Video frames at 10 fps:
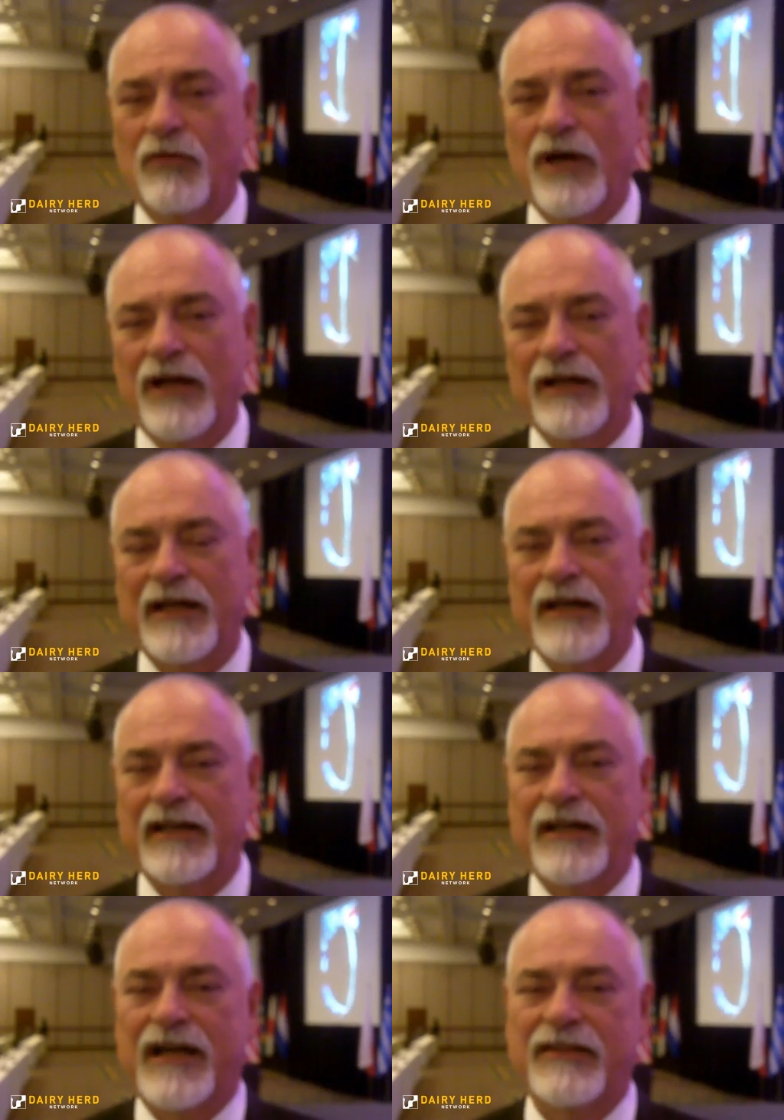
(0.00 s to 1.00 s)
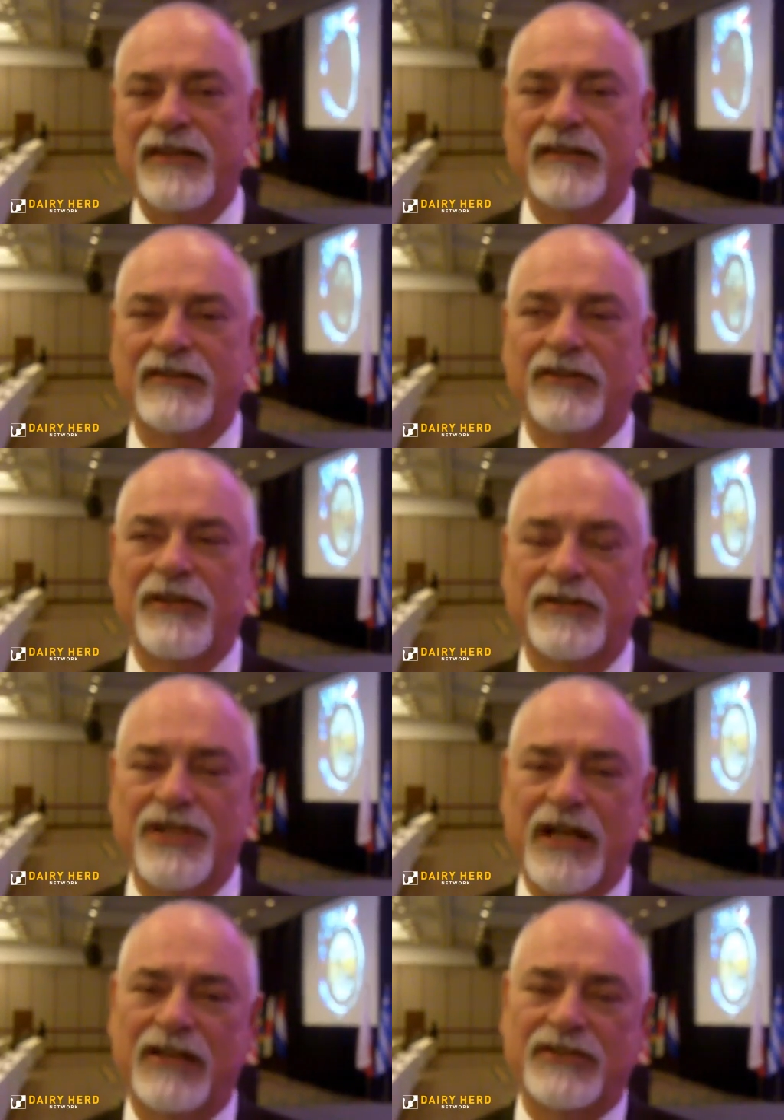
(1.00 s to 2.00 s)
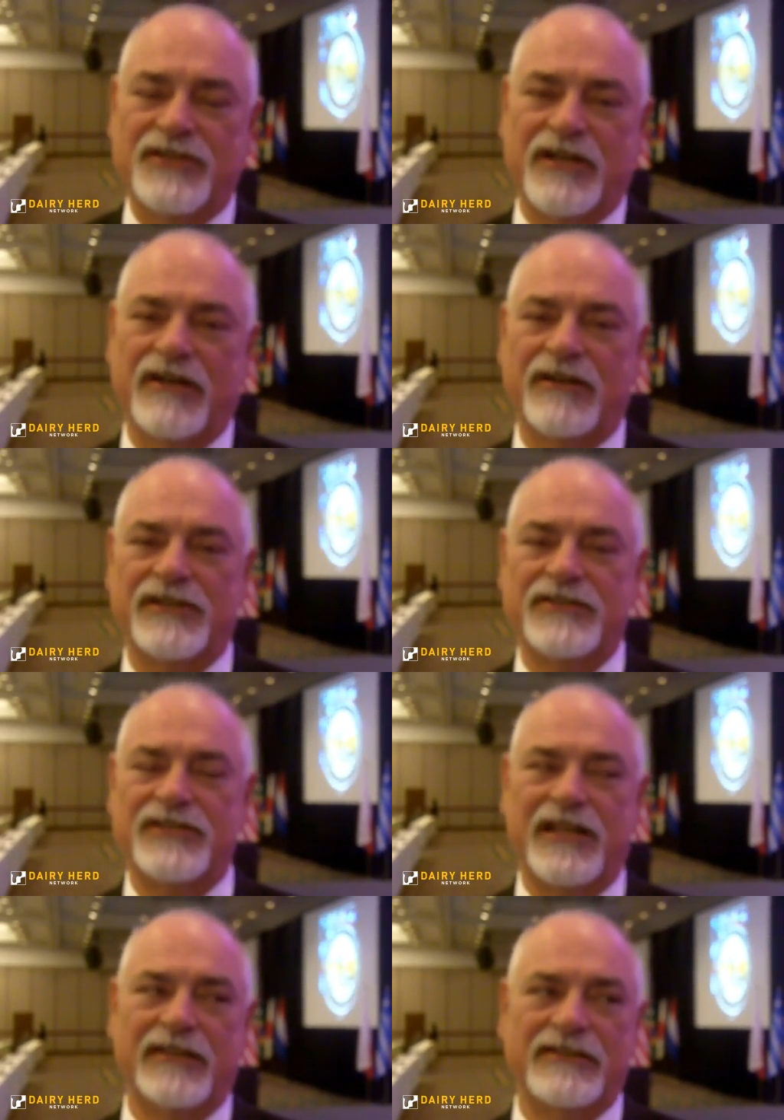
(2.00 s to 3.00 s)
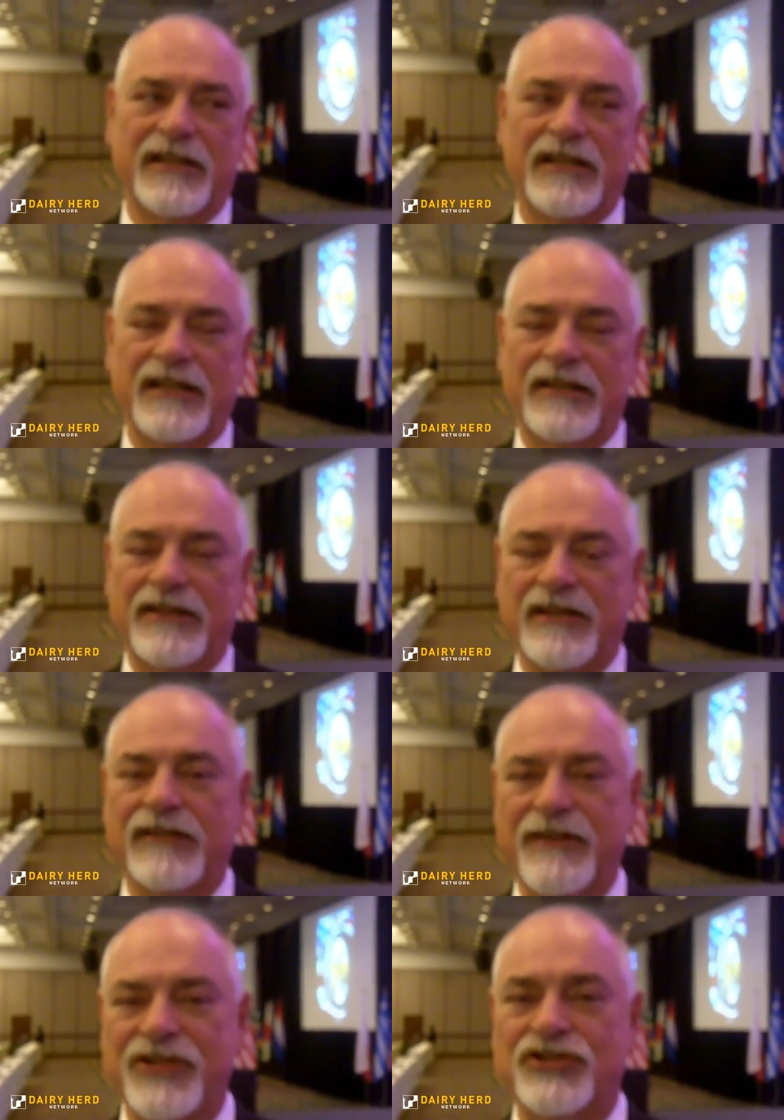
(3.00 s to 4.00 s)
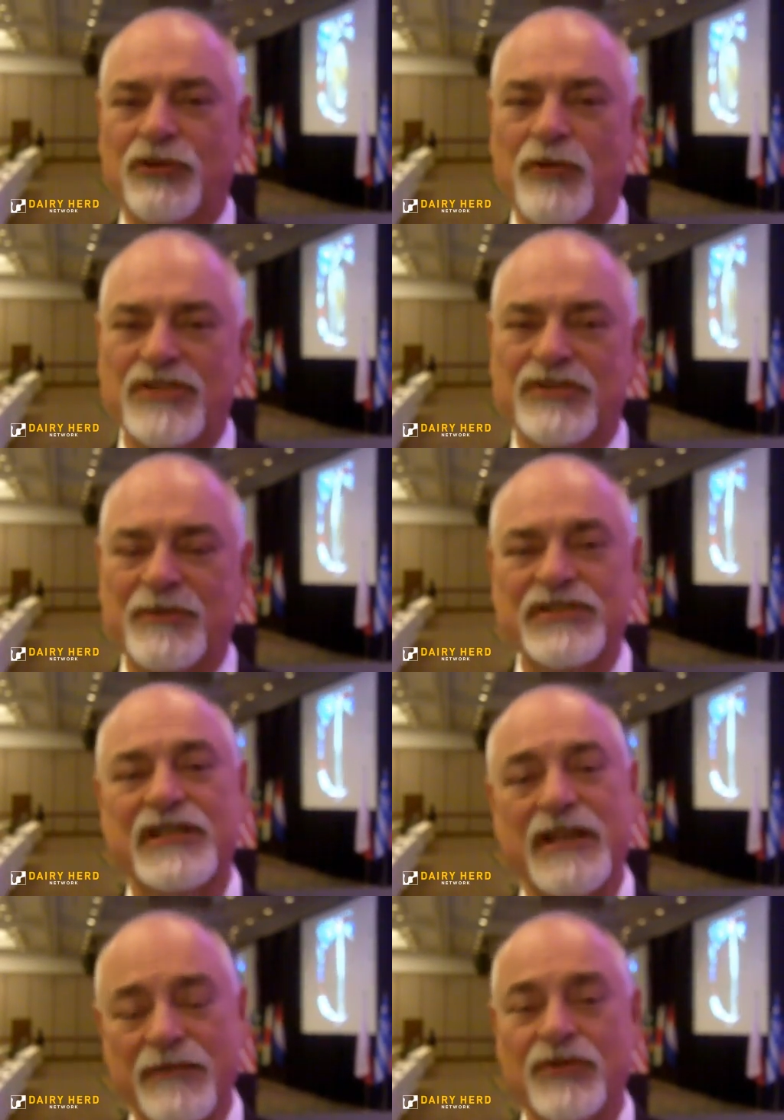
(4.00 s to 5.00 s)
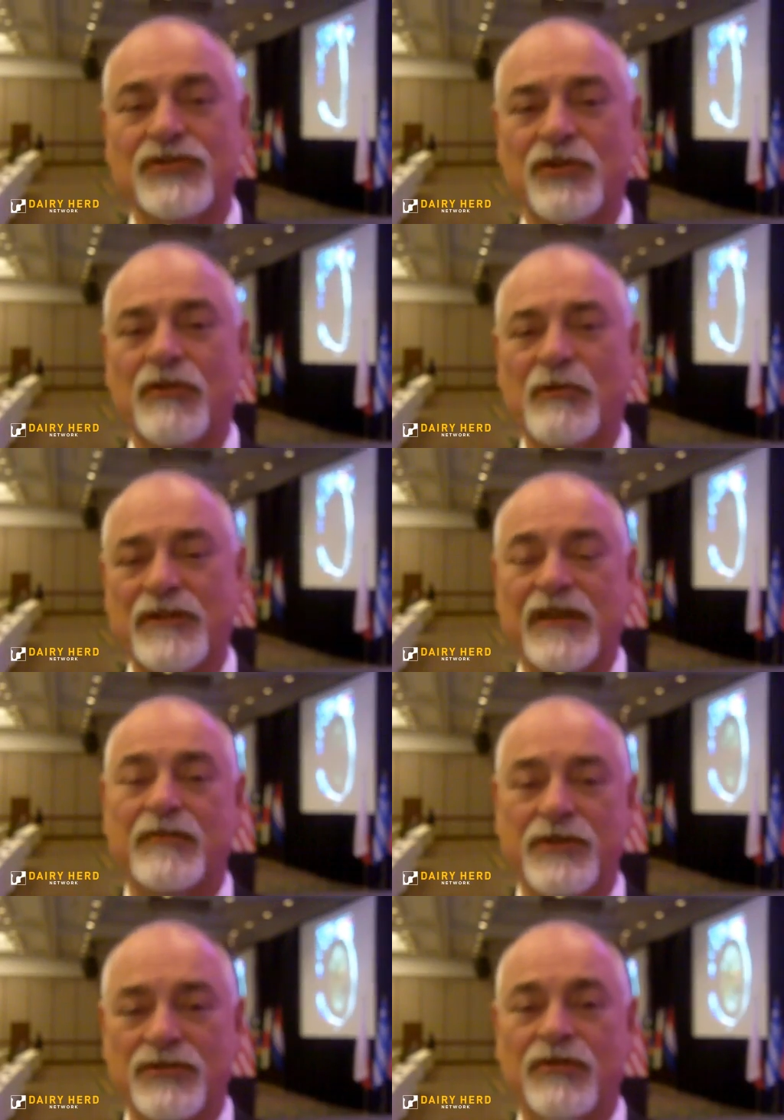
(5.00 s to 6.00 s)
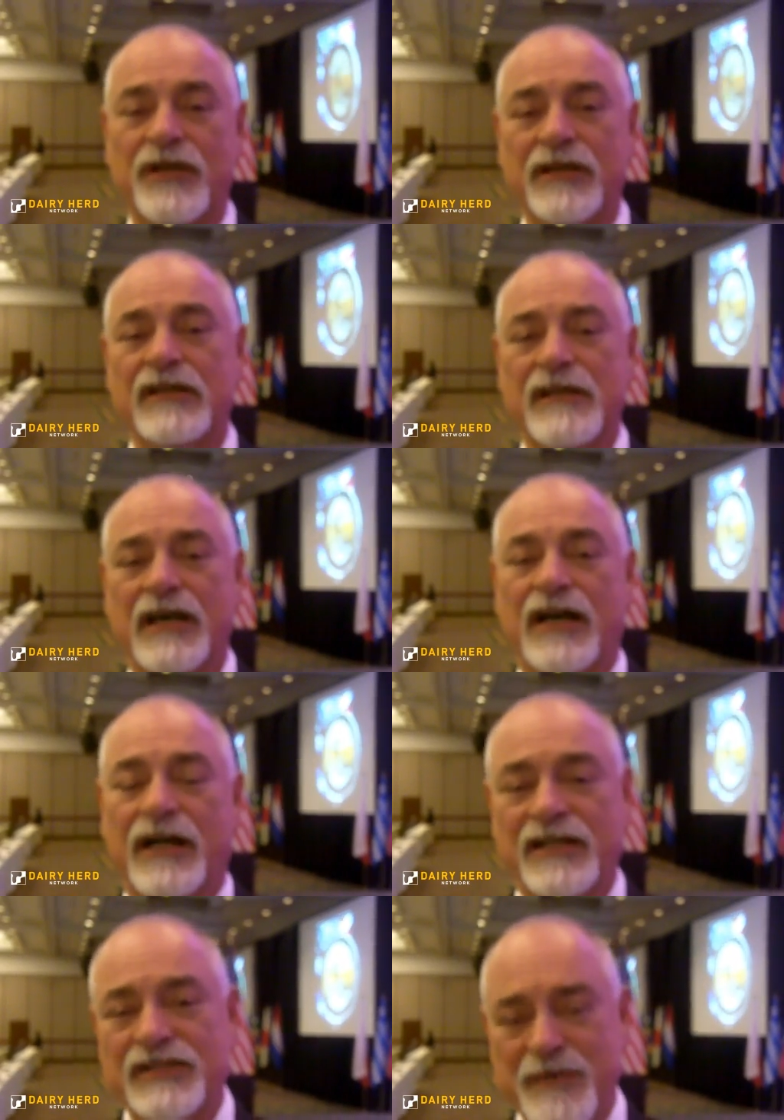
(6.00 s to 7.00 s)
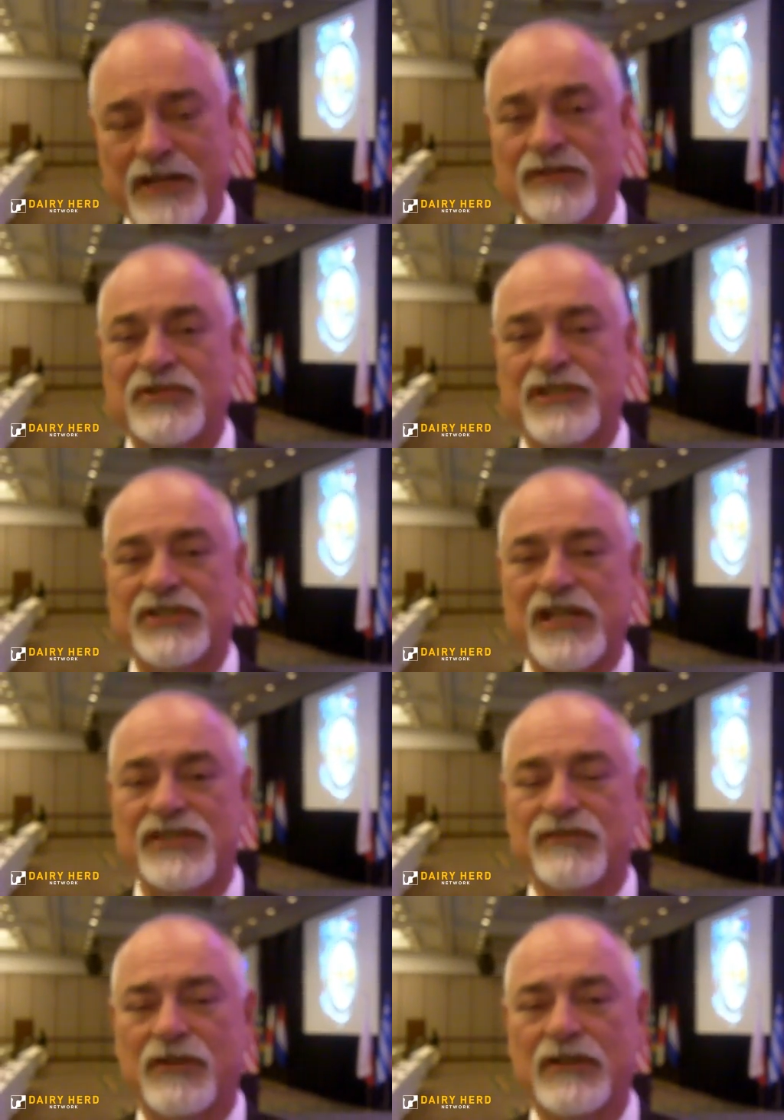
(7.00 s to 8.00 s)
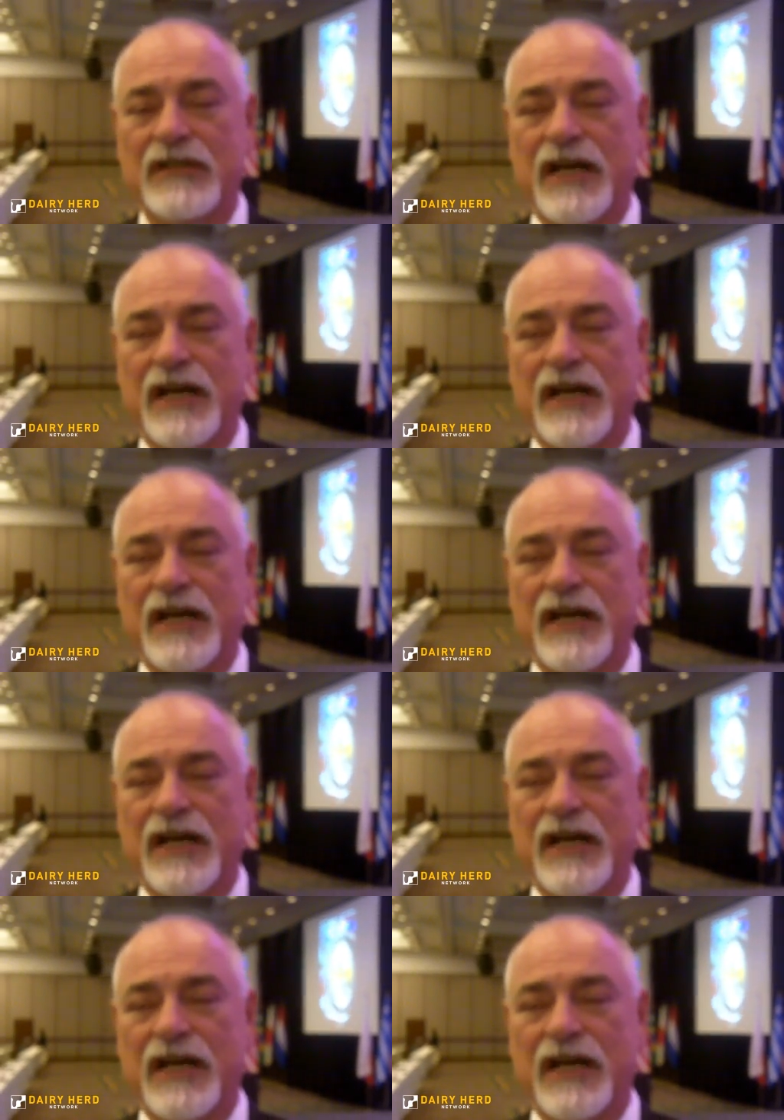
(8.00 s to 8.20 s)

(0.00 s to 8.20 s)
Well, I think the challenge there is that the conventional wisdom is that they've been doing what they've been doing, and it's made them successful.